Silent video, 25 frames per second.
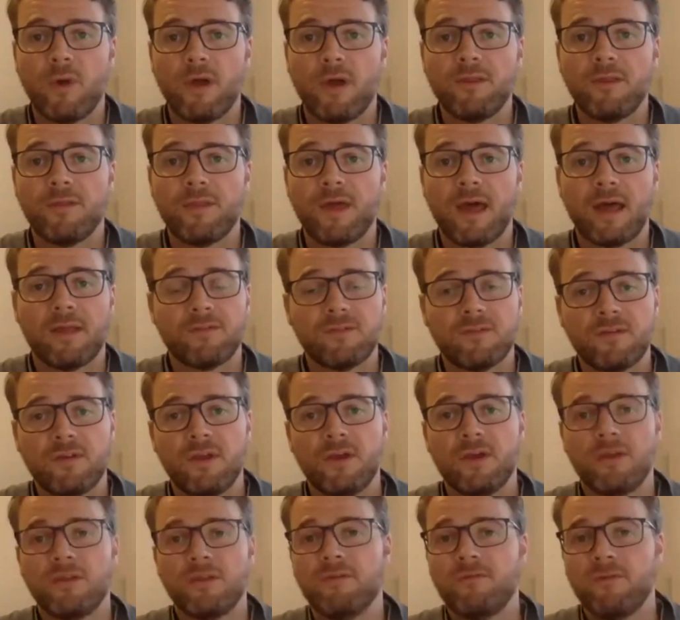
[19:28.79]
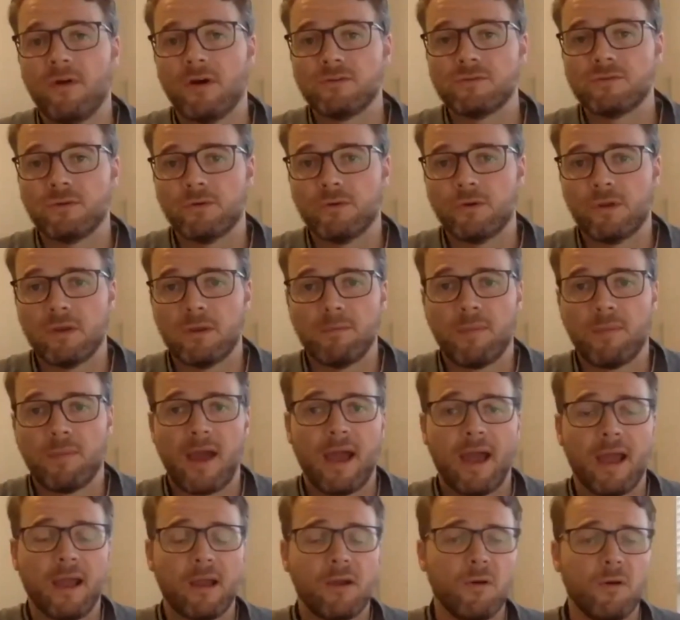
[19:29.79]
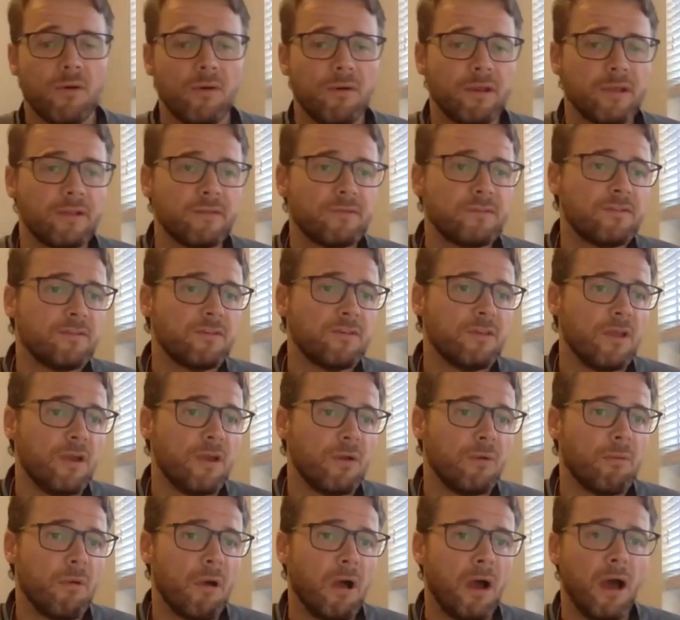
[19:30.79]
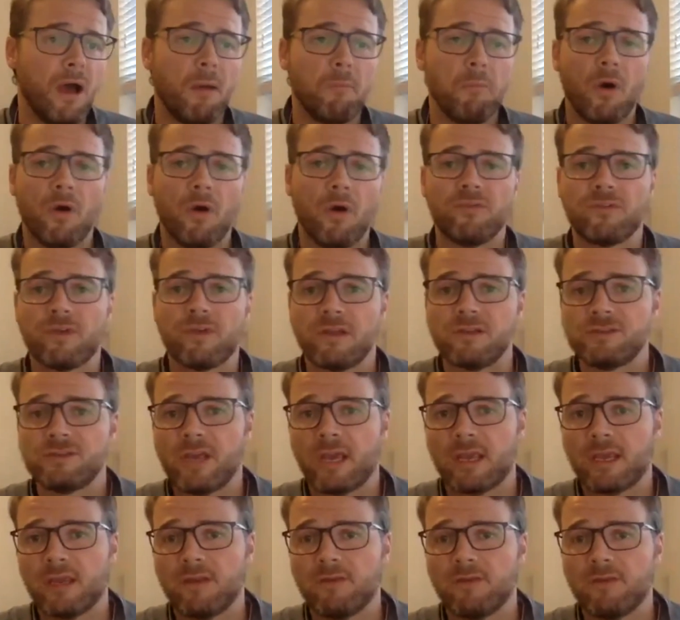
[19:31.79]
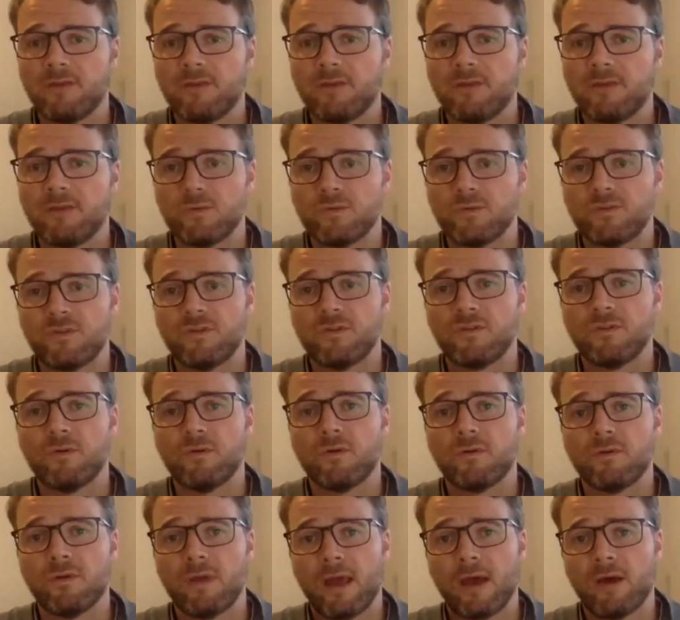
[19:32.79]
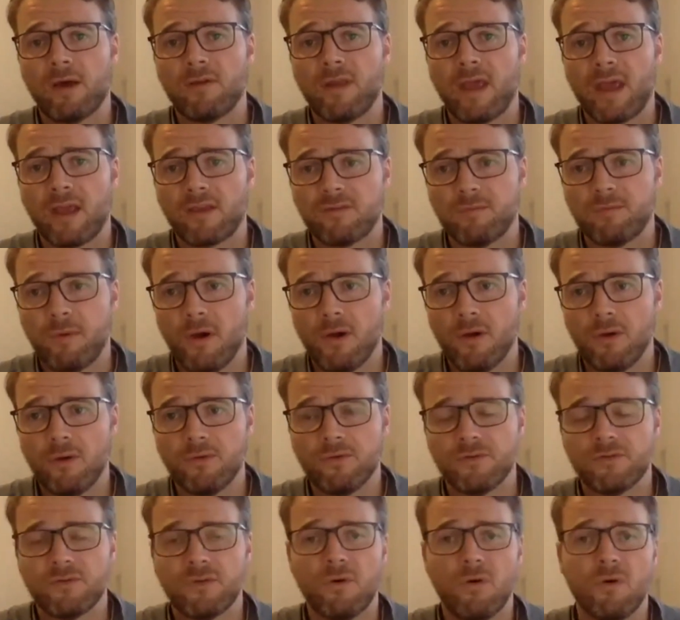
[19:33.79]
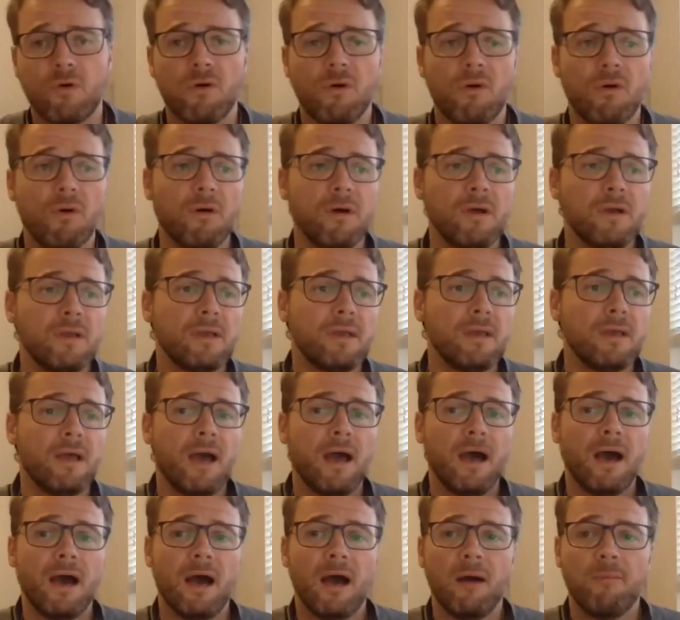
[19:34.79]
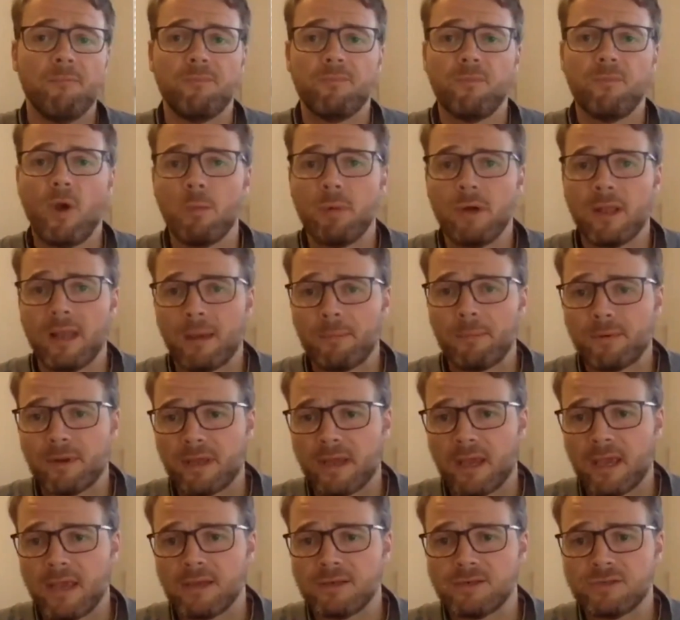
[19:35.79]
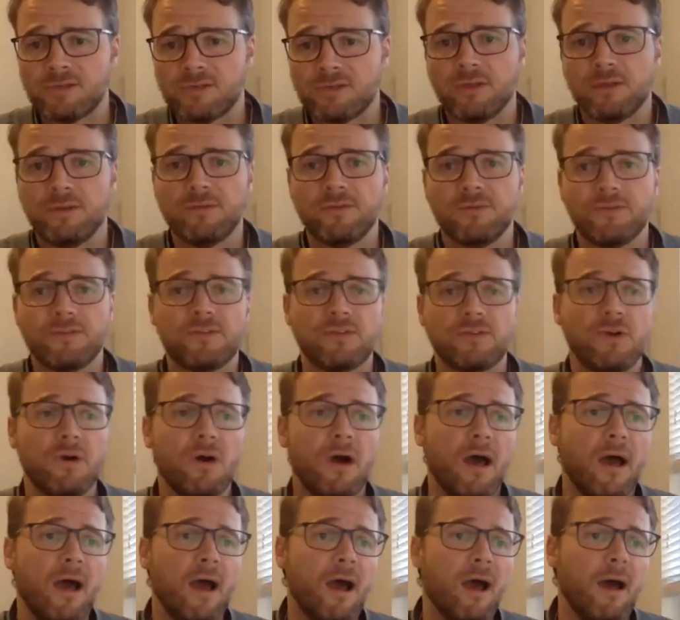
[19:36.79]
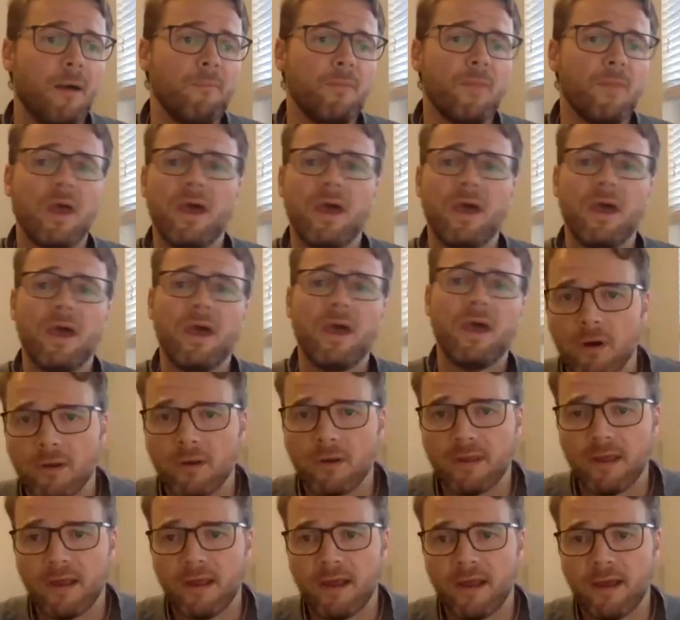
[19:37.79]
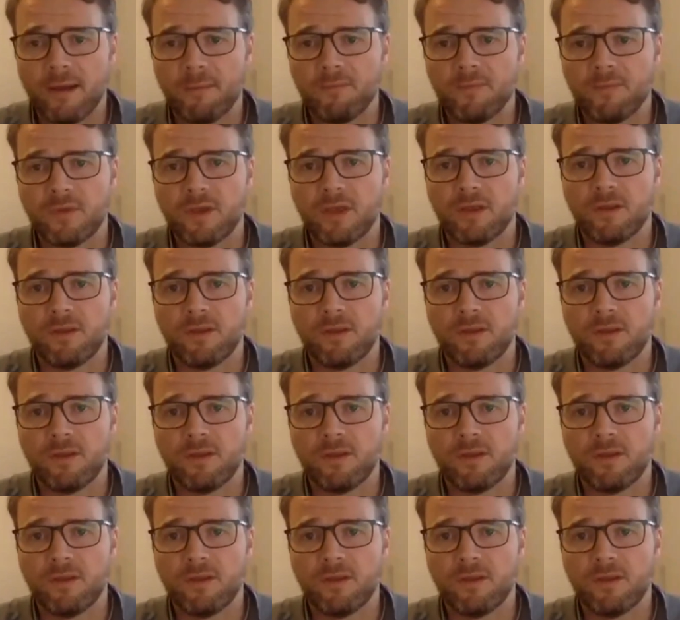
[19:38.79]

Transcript: Whether that's the virtual goodie bag, or it's, you know, on-site check-in tools to sort out expos, or mobile applications, and so on.